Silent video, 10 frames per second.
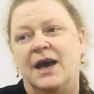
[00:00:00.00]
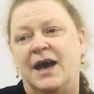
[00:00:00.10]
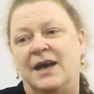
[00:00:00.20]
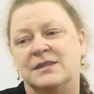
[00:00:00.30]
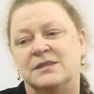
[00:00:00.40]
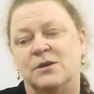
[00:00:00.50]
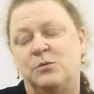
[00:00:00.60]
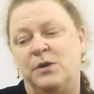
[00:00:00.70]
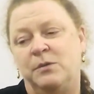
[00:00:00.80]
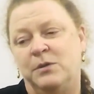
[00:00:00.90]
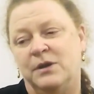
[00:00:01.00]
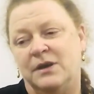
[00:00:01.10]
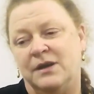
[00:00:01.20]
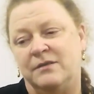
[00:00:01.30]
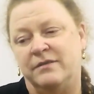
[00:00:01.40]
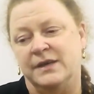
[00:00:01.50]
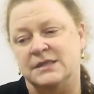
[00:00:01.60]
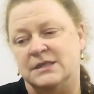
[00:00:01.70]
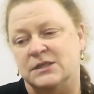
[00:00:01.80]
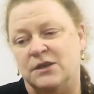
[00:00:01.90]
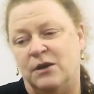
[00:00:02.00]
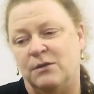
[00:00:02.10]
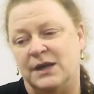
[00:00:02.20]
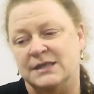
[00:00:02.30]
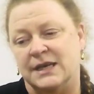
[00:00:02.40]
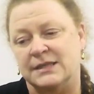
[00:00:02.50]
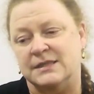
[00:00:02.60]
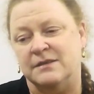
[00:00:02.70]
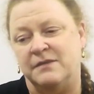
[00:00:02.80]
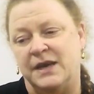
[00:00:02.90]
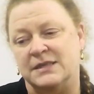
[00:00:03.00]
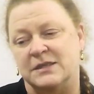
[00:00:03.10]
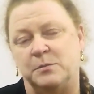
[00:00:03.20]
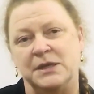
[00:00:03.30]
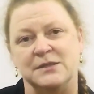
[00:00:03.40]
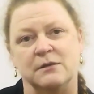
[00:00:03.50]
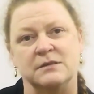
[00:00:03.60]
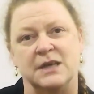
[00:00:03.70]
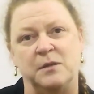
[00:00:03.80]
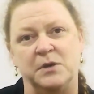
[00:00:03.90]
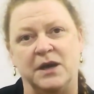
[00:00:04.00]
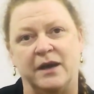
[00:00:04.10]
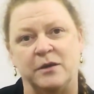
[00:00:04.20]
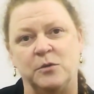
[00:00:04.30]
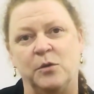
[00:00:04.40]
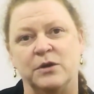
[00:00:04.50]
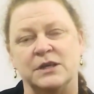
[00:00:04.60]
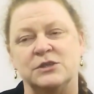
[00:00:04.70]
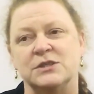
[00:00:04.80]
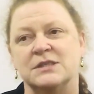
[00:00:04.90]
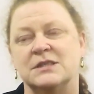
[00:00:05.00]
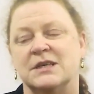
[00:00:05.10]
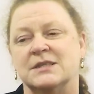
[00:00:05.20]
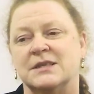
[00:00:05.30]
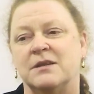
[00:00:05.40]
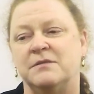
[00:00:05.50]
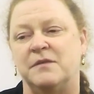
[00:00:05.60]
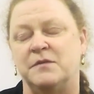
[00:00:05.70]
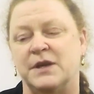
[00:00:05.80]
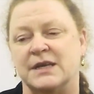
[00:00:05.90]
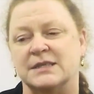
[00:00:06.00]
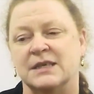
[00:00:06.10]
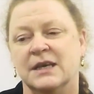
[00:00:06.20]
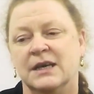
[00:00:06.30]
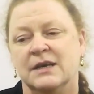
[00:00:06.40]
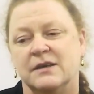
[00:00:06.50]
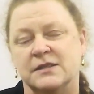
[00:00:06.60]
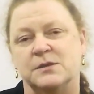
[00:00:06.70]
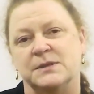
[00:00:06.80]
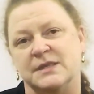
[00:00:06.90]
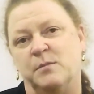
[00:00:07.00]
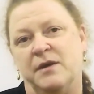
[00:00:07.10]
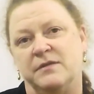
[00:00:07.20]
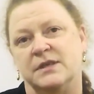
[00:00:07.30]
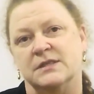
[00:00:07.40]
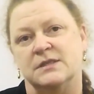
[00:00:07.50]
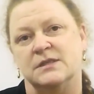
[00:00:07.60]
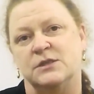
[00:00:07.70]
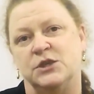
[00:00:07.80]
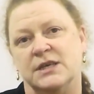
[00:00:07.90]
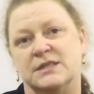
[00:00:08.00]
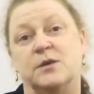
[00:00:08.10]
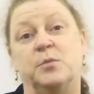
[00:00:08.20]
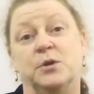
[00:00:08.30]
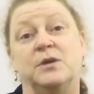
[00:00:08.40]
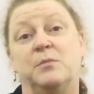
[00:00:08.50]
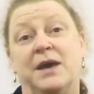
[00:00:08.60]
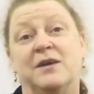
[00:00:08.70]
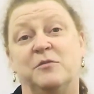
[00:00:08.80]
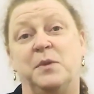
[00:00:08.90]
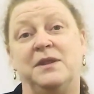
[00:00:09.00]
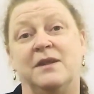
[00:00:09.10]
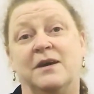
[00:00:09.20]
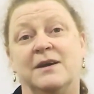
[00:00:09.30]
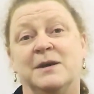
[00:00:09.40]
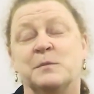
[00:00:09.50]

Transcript: And so we were invited to go and excavate at a place called Dalmagari Quarry, just south of Inverness, because there was some evidence to suggest her body may have been there.